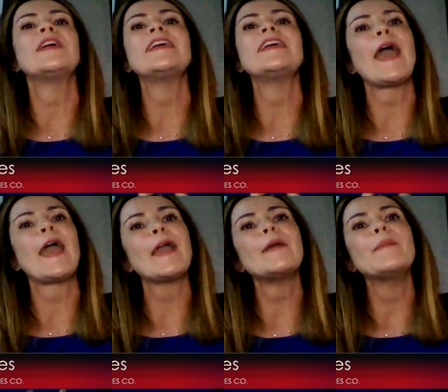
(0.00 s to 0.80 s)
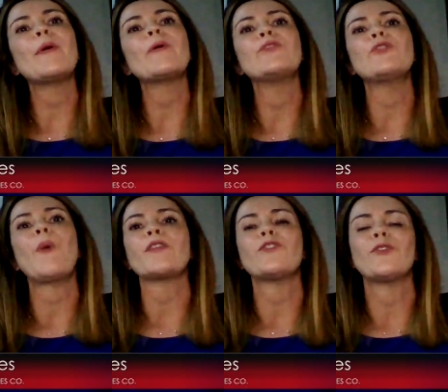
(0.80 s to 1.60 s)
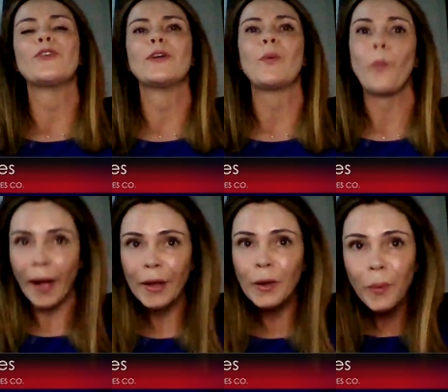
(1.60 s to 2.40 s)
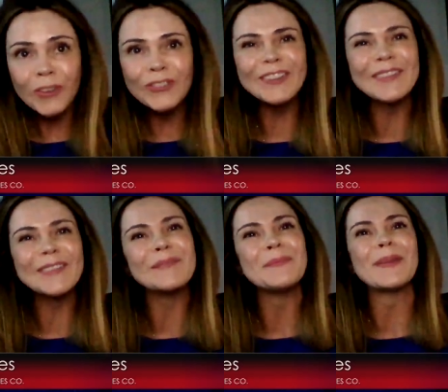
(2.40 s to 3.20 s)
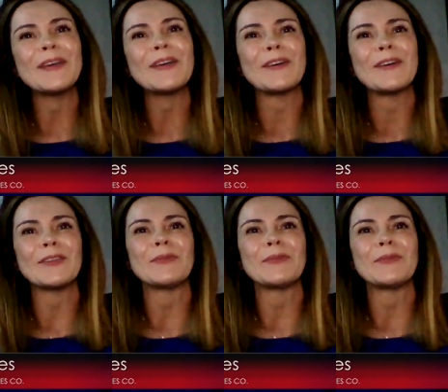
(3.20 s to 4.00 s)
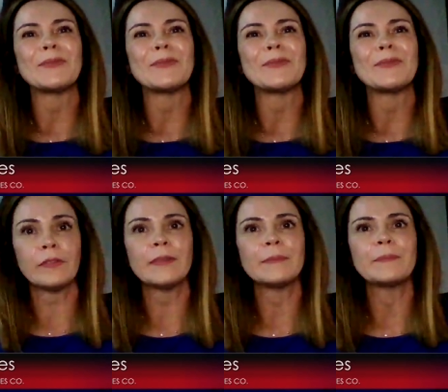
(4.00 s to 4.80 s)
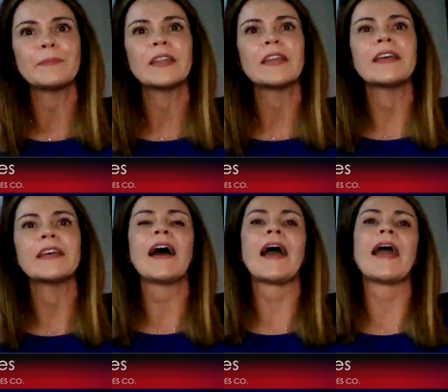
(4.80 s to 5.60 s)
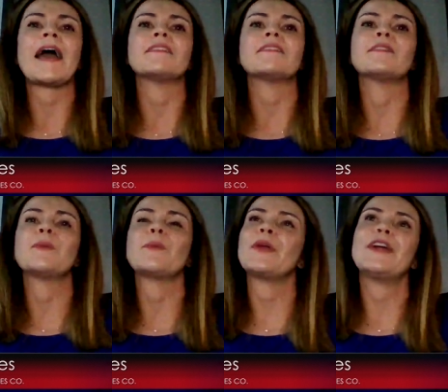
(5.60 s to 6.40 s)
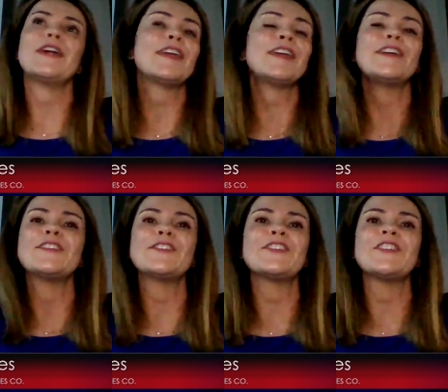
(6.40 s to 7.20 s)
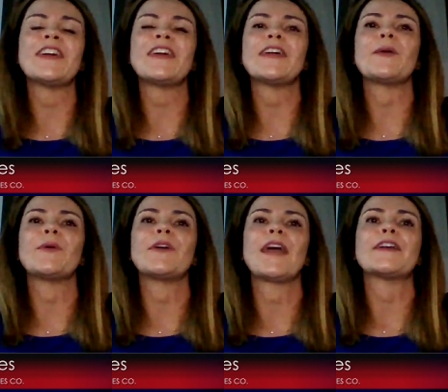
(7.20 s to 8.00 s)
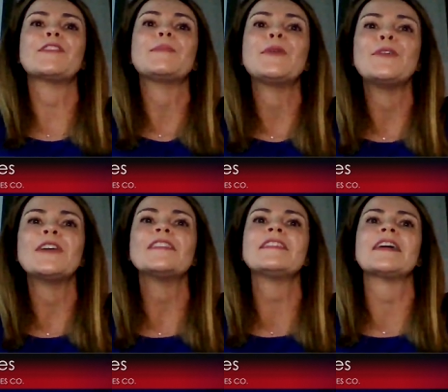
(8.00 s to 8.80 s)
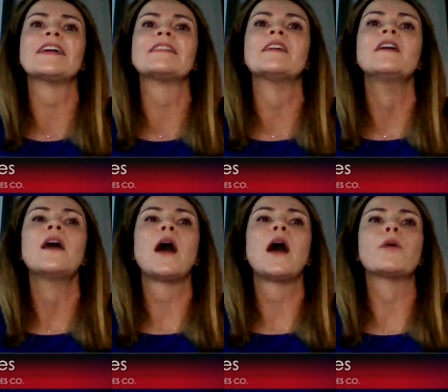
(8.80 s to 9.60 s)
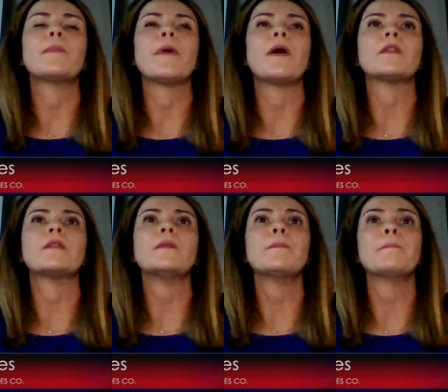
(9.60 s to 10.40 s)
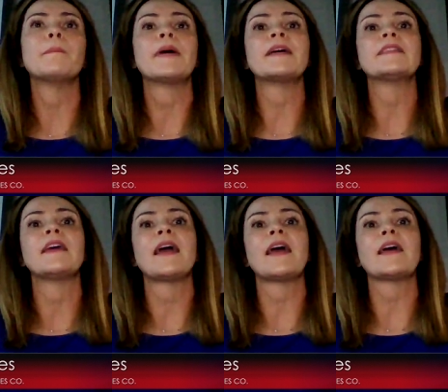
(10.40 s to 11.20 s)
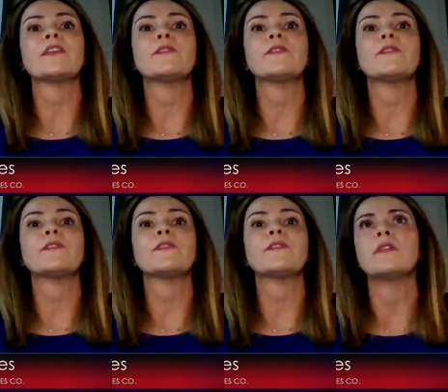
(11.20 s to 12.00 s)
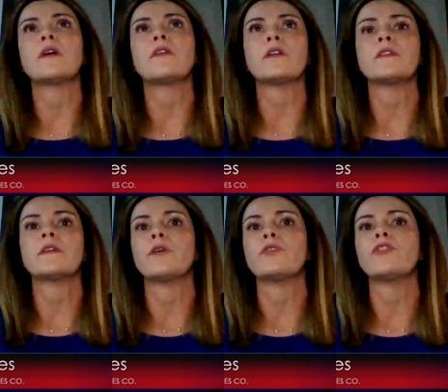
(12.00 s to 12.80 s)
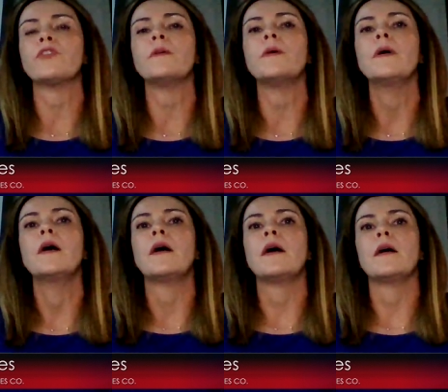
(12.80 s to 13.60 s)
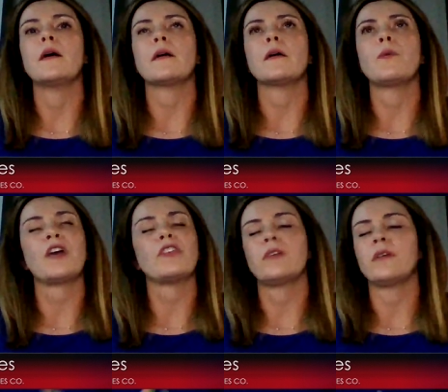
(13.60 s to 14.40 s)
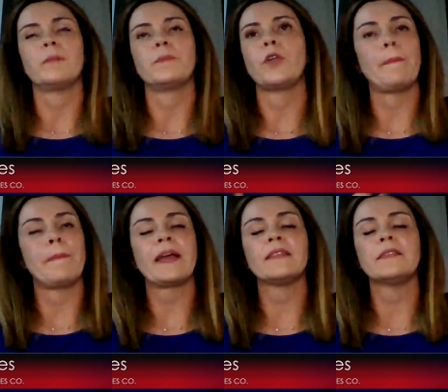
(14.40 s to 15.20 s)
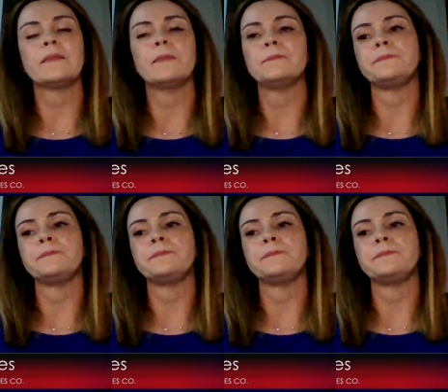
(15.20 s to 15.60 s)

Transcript: really able to answer the why question mm-hmm. because mm-hmm. we have purpose. And we are here to share our experience and our model. But as we talked about the cross culture uh, uh, topics,